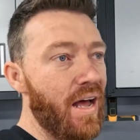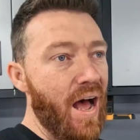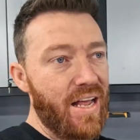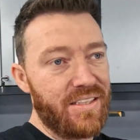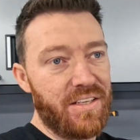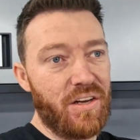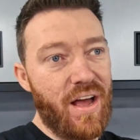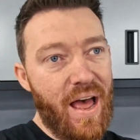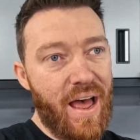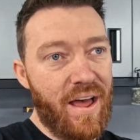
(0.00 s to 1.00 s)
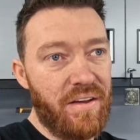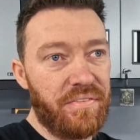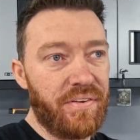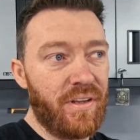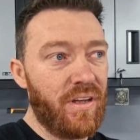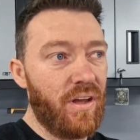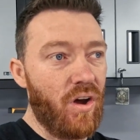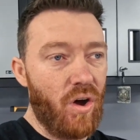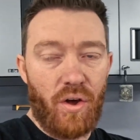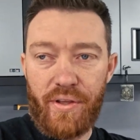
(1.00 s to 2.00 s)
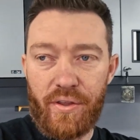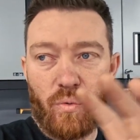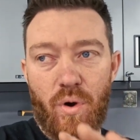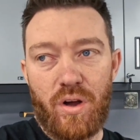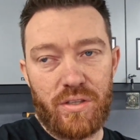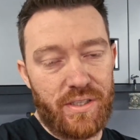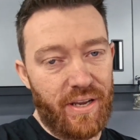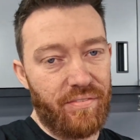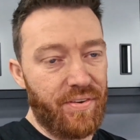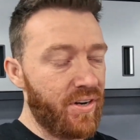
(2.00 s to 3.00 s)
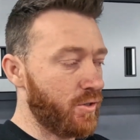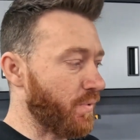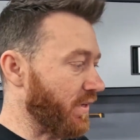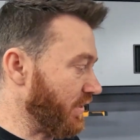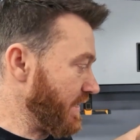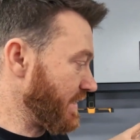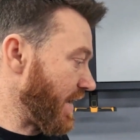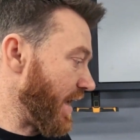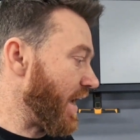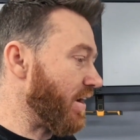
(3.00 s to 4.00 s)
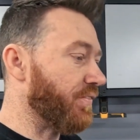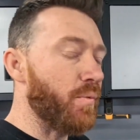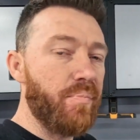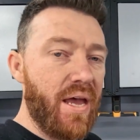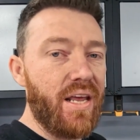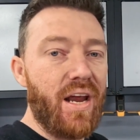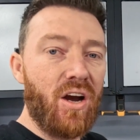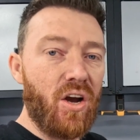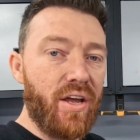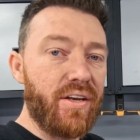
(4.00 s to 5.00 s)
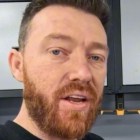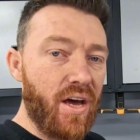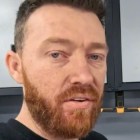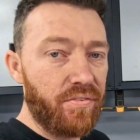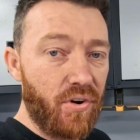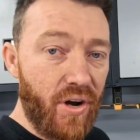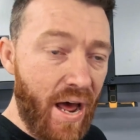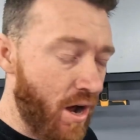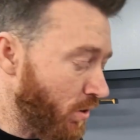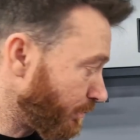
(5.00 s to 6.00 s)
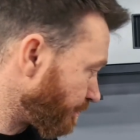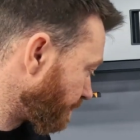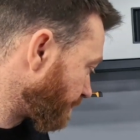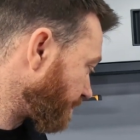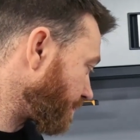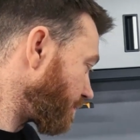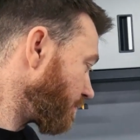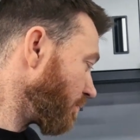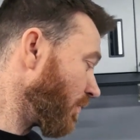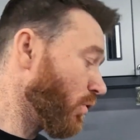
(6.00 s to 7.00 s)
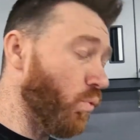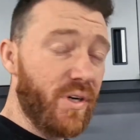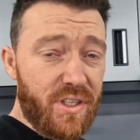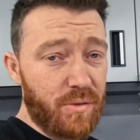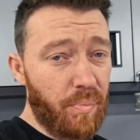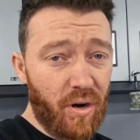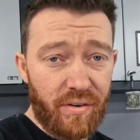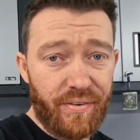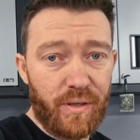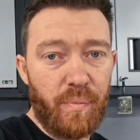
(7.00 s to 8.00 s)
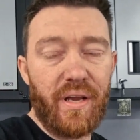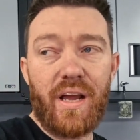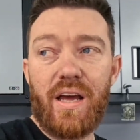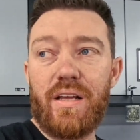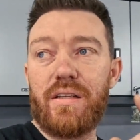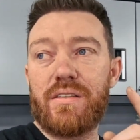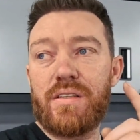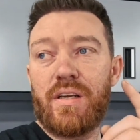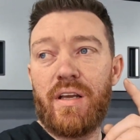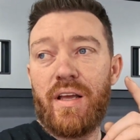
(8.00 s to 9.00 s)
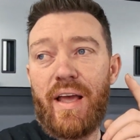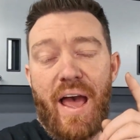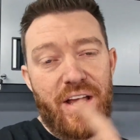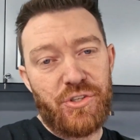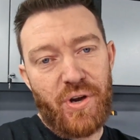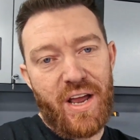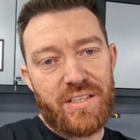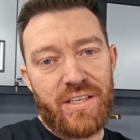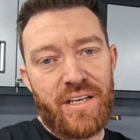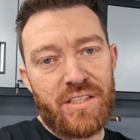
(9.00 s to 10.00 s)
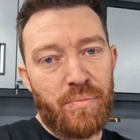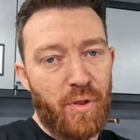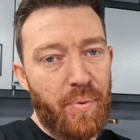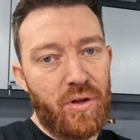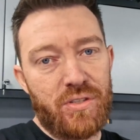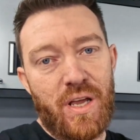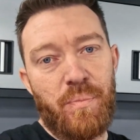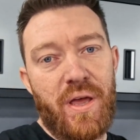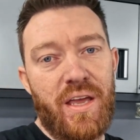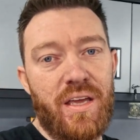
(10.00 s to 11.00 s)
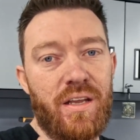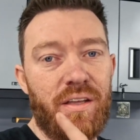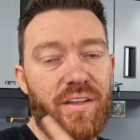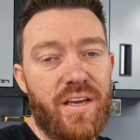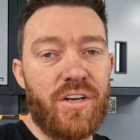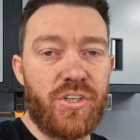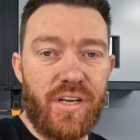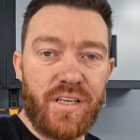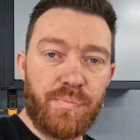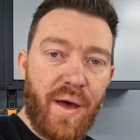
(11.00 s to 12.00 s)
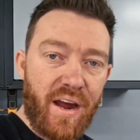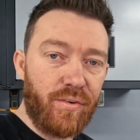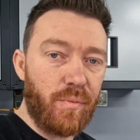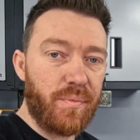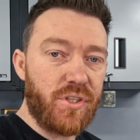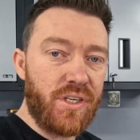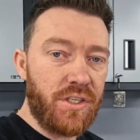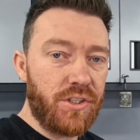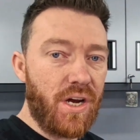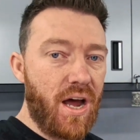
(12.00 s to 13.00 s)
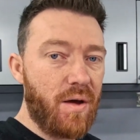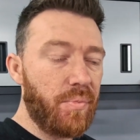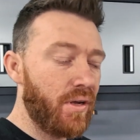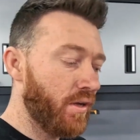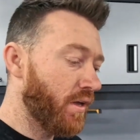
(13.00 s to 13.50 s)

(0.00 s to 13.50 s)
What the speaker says: I still have all the other walls to get finished, but at least I have the main area done for now, which is perfect because as you guys seen in some of the posts I made, the engine is back from the machine shop.